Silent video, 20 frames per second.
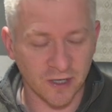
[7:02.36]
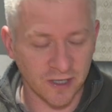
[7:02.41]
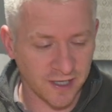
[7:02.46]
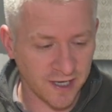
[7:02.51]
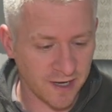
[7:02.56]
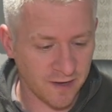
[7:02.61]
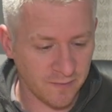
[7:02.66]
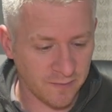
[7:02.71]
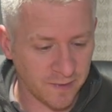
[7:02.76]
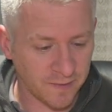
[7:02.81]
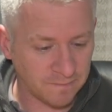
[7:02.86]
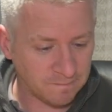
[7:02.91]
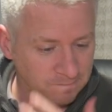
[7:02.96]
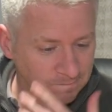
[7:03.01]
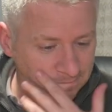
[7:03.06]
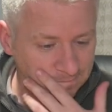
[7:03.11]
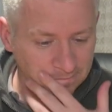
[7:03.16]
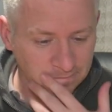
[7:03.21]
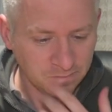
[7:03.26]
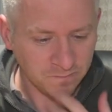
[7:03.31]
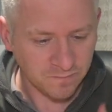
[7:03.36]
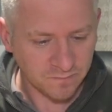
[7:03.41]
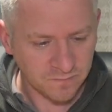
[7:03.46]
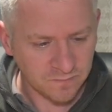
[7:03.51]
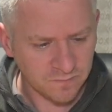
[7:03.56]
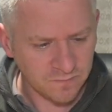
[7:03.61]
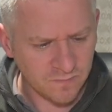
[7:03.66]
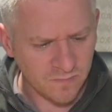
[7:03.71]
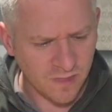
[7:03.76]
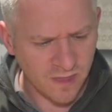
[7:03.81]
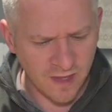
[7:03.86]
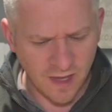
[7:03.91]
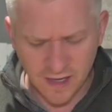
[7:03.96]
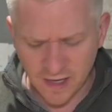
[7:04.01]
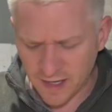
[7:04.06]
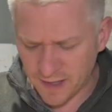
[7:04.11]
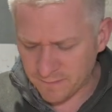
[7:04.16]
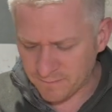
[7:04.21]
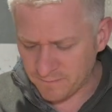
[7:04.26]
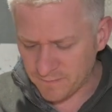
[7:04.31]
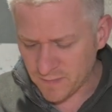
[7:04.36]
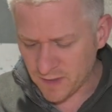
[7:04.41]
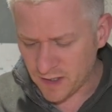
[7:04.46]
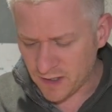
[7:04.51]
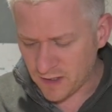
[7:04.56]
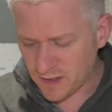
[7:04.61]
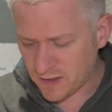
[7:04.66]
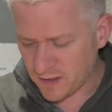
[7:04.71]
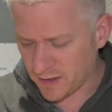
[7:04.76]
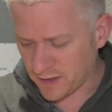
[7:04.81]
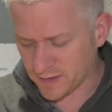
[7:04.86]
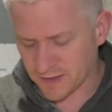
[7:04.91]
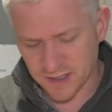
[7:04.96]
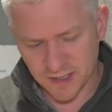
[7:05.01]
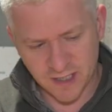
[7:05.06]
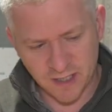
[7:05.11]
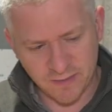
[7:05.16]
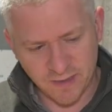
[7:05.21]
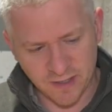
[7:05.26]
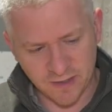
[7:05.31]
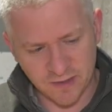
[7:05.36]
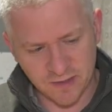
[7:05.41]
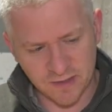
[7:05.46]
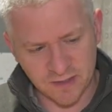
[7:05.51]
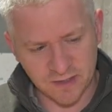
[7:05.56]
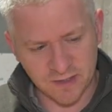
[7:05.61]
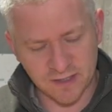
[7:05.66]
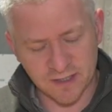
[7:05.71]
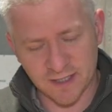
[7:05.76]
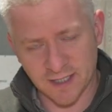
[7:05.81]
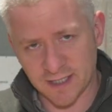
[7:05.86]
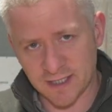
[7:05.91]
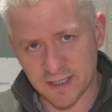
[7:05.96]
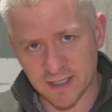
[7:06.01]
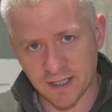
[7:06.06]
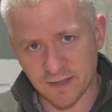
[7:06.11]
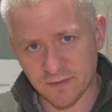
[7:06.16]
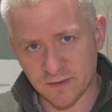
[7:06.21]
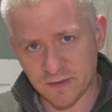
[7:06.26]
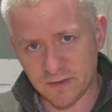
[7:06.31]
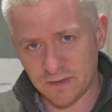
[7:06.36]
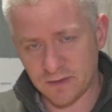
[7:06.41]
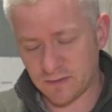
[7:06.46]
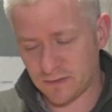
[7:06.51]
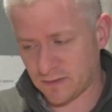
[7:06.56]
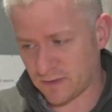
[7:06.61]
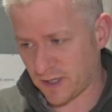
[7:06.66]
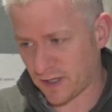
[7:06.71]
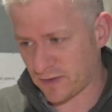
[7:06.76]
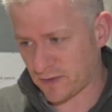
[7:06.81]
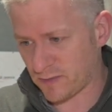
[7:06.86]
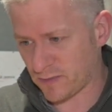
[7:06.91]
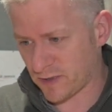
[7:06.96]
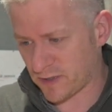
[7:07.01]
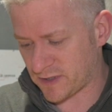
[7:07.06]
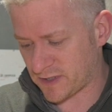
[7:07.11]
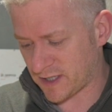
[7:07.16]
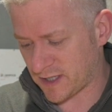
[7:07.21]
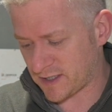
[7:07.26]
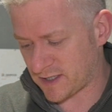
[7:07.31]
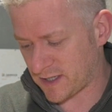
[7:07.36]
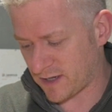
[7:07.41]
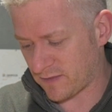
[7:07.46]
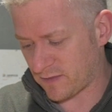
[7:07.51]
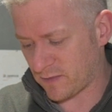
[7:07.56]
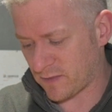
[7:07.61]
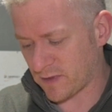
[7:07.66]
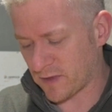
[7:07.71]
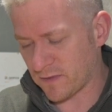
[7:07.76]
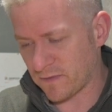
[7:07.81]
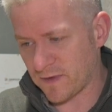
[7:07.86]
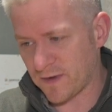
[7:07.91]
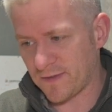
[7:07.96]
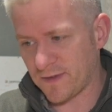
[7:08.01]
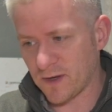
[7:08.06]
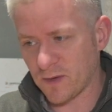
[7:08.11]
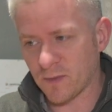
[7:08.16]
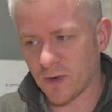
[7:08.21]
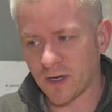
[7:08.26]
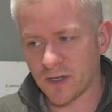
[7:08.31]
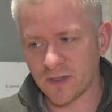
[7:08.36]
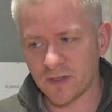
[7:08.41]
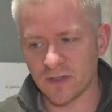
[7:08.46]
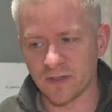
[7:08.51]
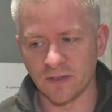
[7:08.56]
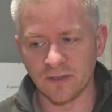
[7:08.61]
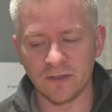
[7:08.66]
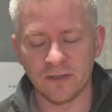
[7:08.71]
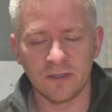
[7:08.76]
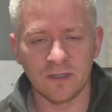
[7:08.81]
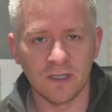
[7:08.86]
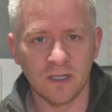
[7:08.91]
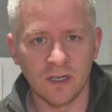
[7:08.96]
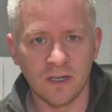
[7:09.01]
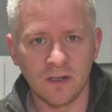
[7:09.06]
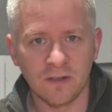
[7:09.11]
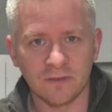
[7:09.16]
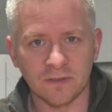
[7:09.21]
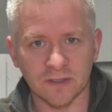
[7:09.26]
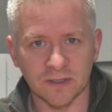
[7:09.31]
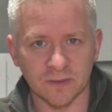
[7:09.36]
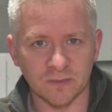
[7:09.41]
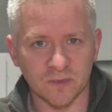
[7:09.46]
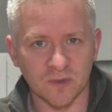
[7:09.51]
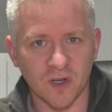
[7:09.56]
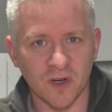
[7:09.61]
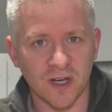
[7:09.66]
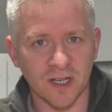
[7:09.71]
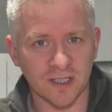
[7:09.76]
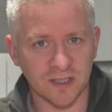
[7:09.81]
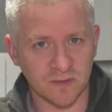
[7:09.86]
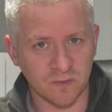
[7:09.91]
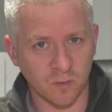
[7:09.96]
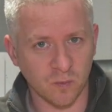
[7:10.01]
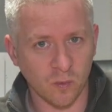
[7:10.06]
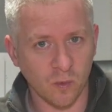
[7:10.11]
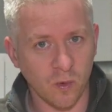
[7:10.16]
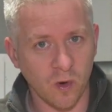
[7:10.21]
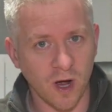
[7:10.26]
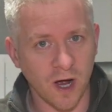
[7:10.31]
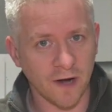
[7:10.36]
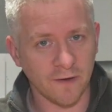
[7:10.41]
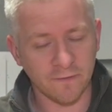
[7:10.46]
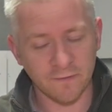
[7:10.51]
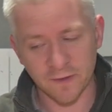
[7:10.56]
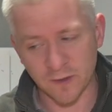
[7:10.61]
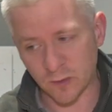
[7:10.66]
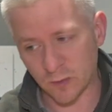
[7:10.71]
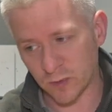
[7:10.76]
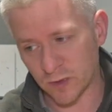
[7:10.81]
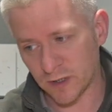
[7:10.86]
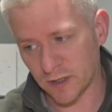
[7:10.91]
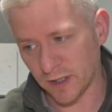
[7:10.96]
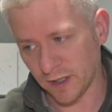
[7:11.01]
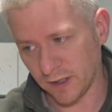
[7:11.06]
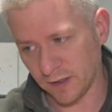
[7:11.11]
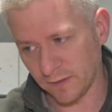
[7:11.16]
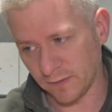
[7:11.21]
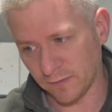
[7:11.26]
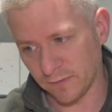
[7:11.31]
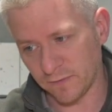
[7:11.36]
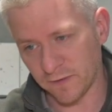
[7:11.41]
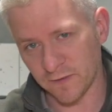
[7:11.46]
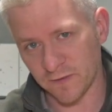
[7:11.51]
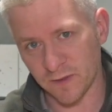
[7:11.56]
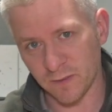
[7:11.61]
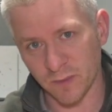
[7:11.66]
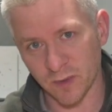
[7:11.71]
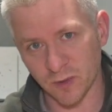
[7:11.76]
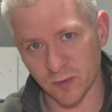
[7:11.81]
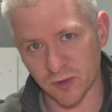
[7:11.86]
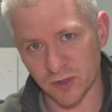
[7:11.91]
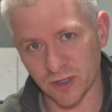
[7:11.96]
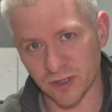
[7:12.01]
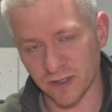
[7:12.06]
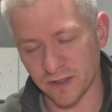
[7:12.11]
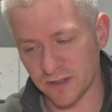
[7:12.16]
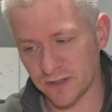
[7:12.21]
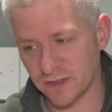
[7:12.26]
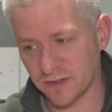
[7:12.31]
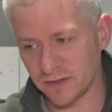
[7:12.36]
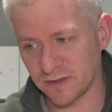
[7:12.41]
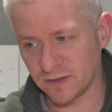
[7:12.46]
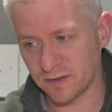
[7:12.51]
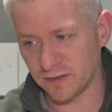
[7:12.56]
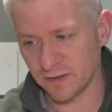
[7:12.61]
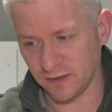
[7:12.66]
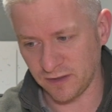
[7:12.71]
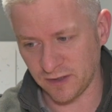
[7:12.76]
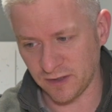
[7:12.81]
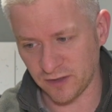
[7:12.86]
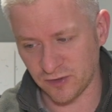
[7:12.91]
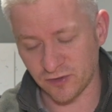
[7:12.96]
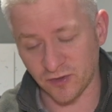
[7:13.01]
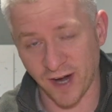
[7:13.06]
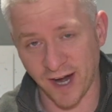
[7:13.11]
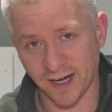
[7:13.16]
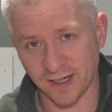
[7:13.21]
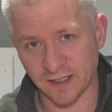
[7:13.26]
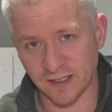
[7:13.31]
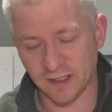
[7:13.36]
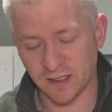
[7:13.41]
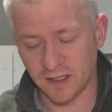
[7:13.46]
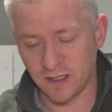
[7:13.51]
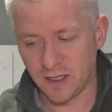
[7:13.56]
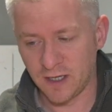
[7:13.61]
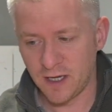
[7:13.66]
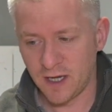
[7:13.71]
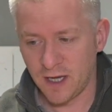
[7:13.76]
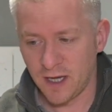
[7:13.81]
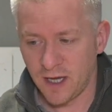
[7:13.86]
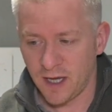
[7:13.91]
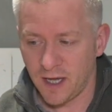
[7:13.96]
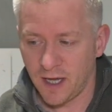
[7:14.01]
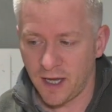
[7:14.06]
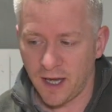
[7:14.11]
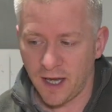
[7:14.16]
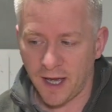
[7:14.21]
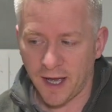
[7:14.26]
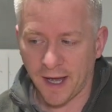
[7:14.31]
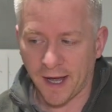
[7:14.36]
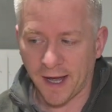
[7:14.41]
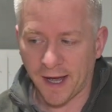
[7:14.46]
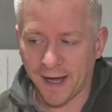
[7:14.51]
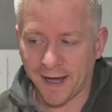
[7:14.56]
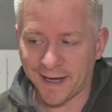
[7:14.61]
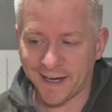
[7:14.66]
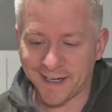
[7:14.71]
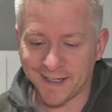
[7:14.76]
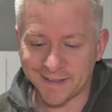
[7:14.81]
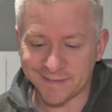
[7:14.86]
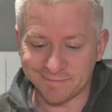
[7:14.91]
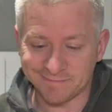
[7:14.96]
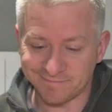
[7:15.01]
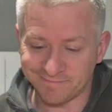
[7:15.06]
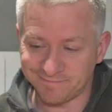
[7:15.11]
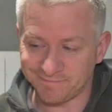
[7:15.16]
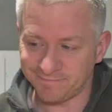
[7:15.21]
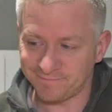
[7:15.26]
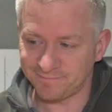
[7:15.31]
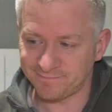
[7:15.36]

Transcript: right now. But I was thinking about using the Z7, Astromotor Z7 with the 51.2 for some nice wide field 50mm shots tracked. But